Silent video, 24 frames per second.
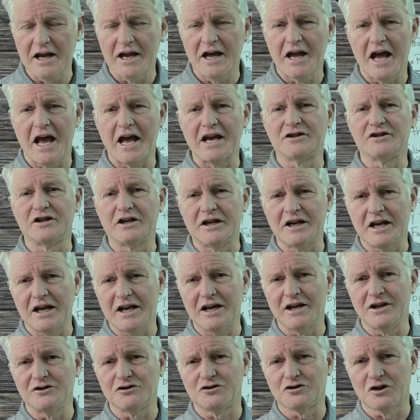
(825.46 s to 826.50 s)
as it
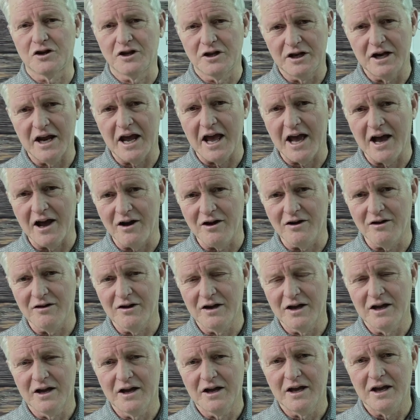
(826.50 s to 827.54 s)
is now.
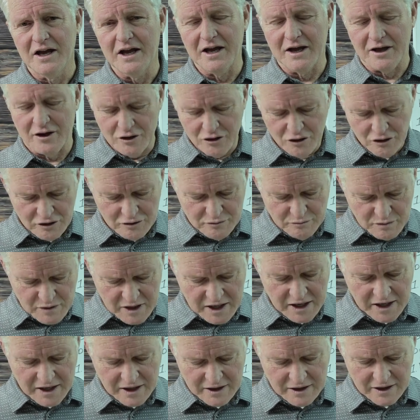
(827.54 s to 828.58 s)
It could
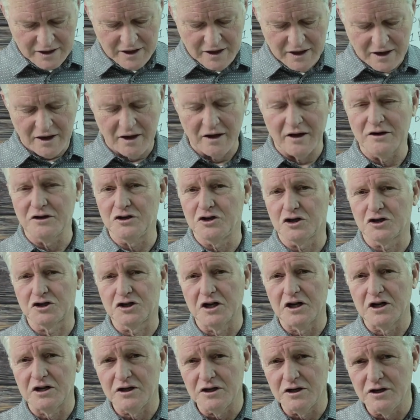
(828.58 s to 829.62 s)
mean just
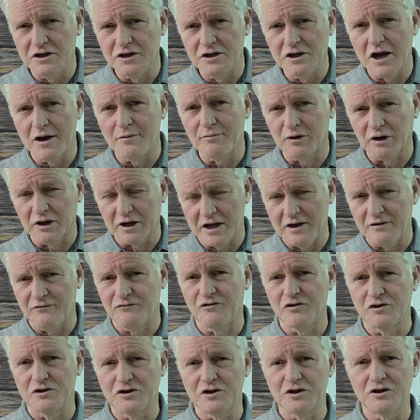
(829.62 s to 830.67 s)
a double
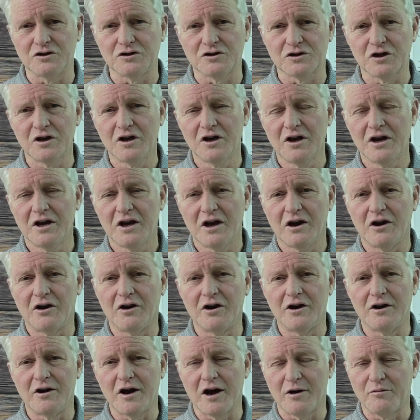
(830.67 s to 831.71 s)
emphasis
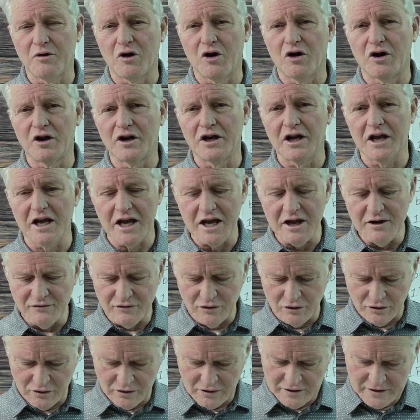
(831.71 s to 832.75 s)
upon
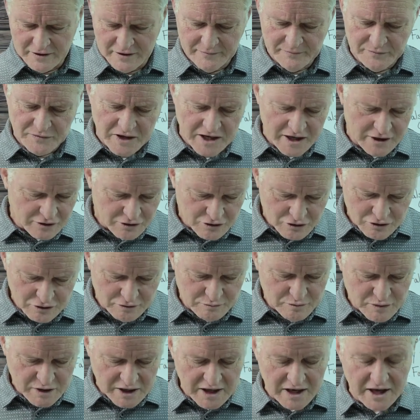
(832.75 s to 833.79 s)
evil. It
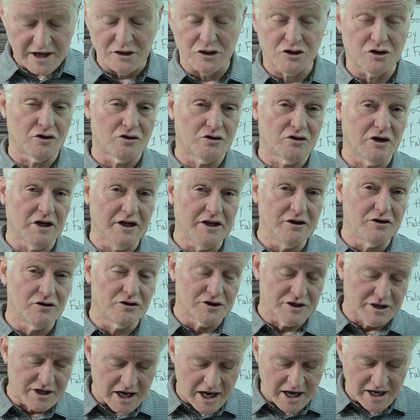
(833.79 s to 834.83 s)
could be, as your
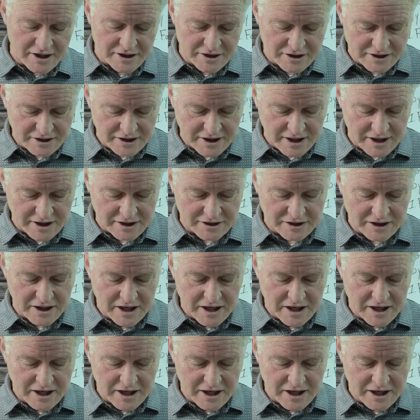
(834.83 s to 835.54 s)
leader's guide says,